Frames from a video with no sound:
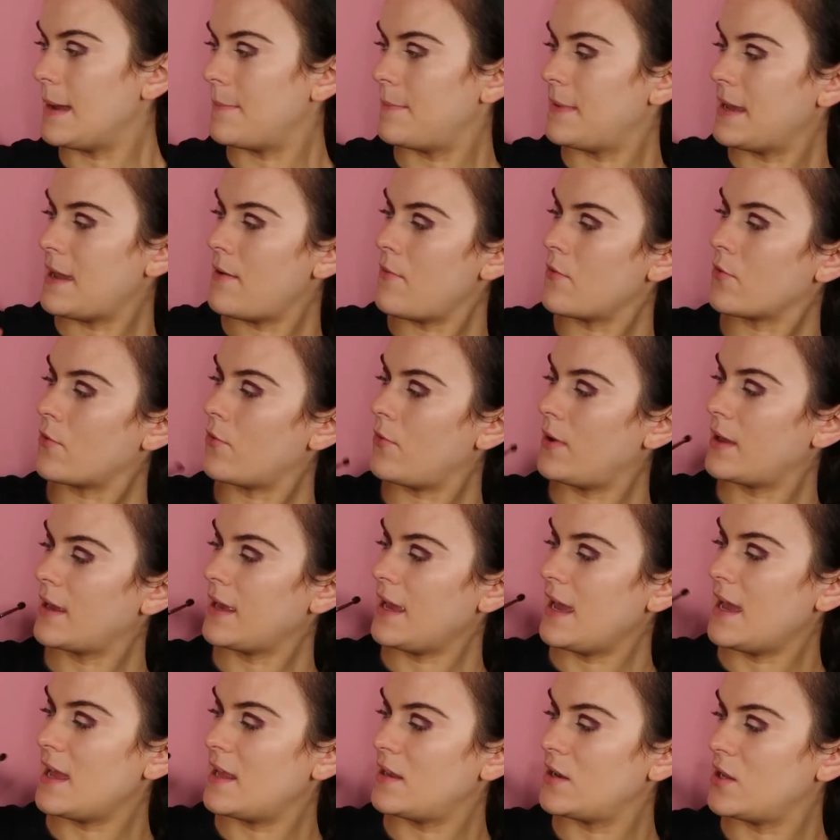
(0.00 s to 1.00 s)
I'm now going
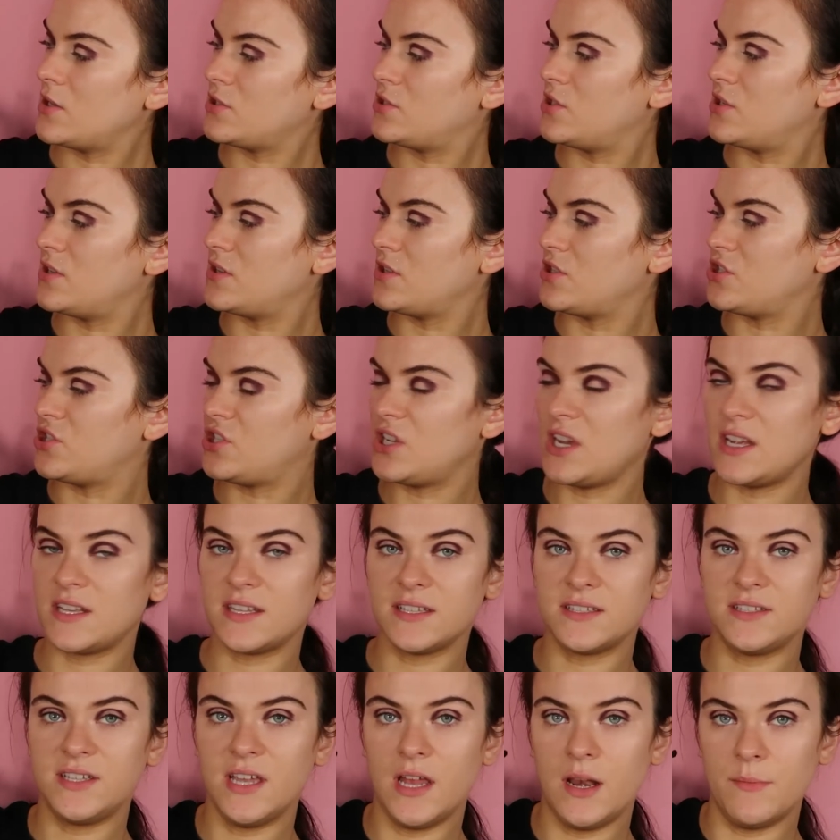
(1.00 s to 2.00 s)
in to the shade
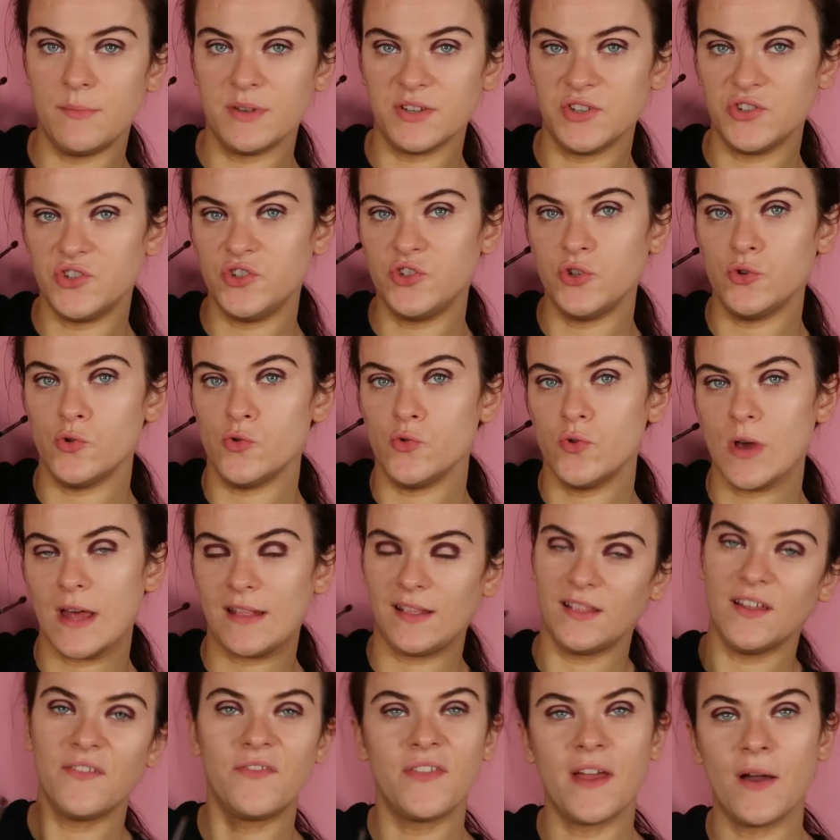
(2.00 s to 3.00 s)
Tiramisu, I
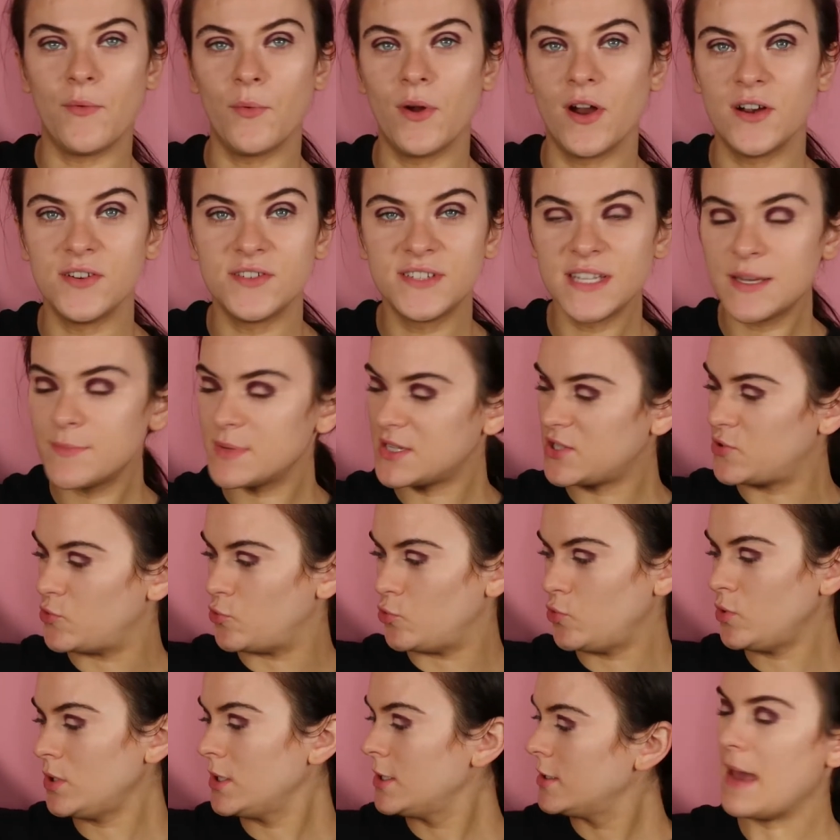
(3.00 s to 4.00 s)
love that word,
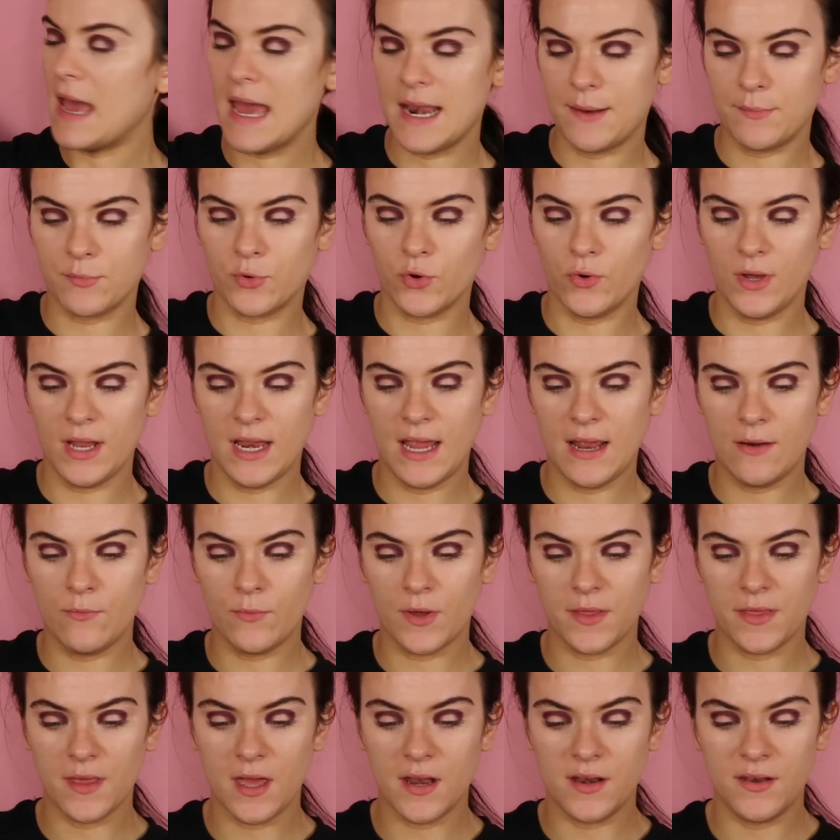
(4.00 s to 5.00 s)
tiramisu. And I'm going in
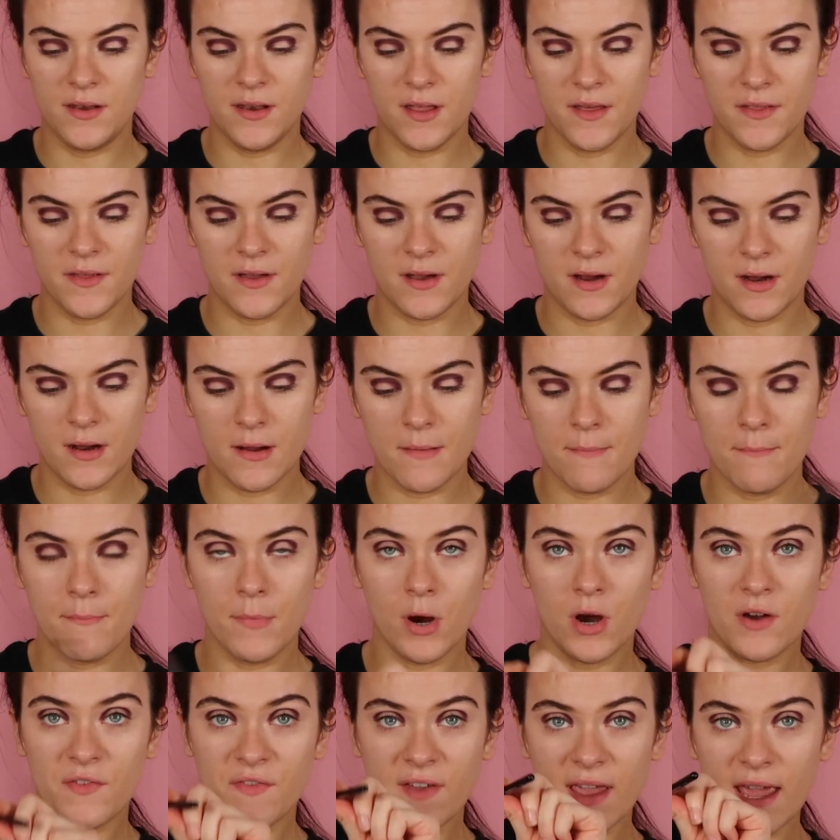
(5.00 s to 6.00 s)
with another
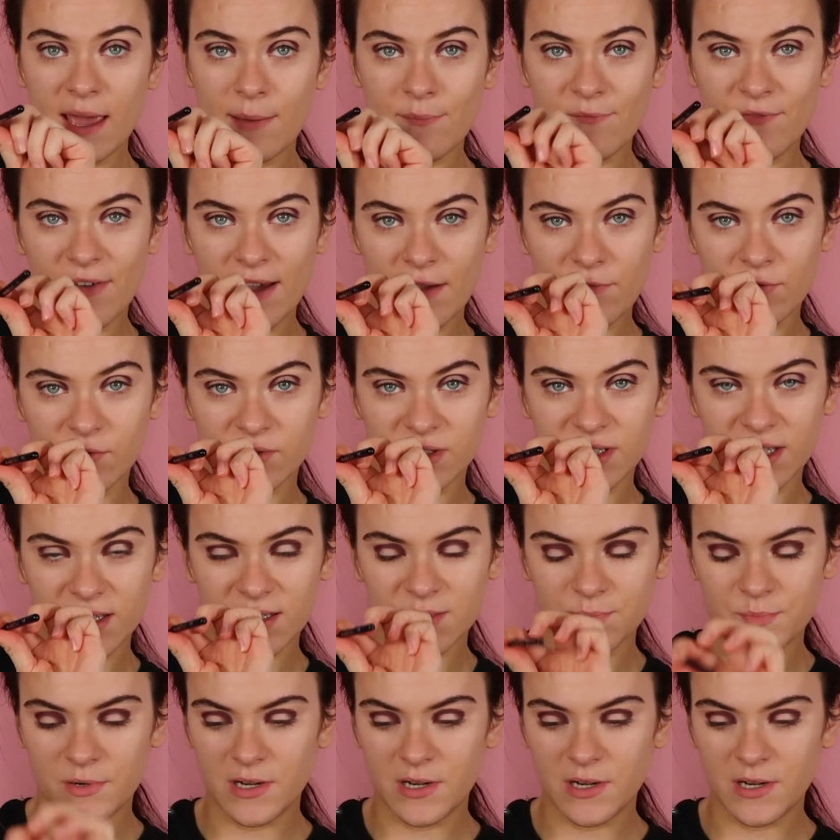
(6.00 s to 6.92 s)
Morphe M506